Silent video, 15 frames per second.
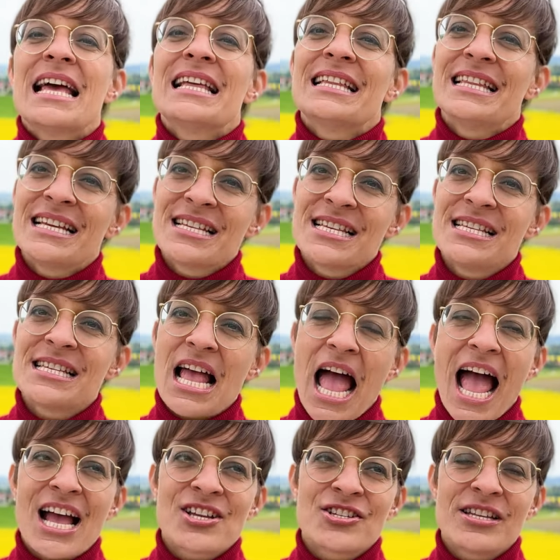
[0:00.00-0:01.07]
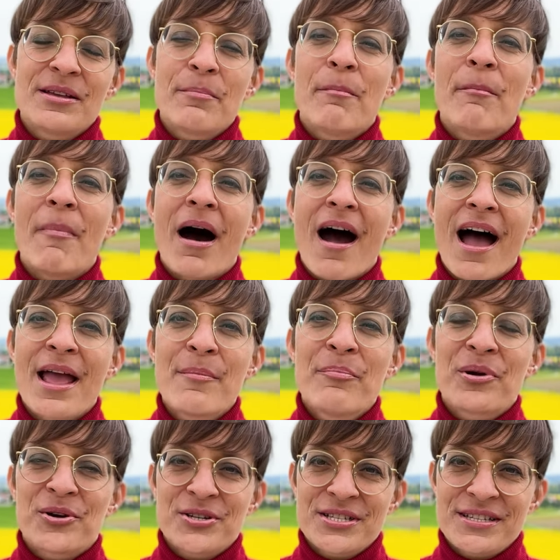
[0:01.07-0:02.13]
This is actually my
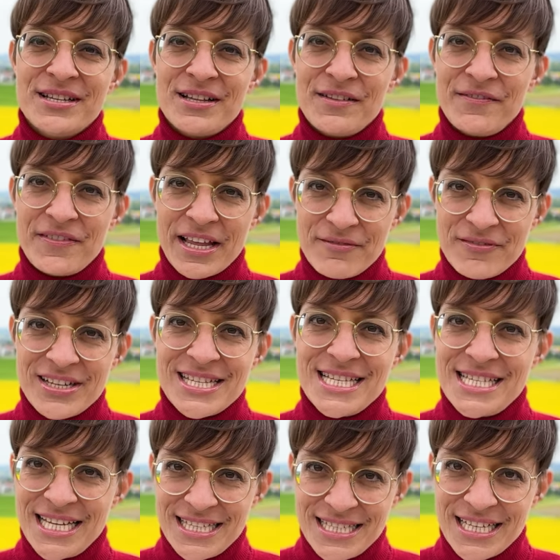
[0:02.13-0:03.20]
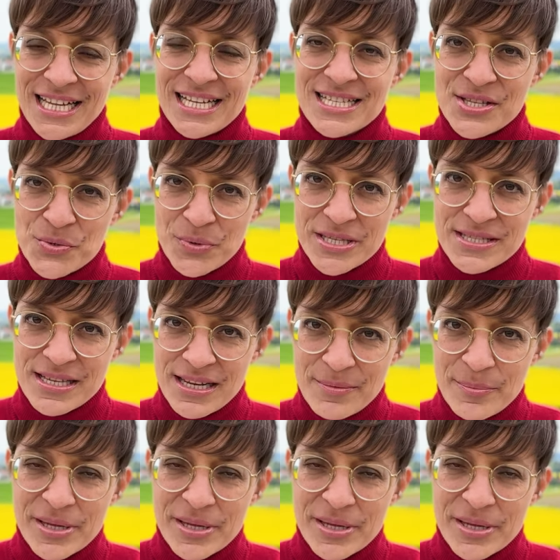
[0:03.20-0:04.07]
personal favorite city in Switzerland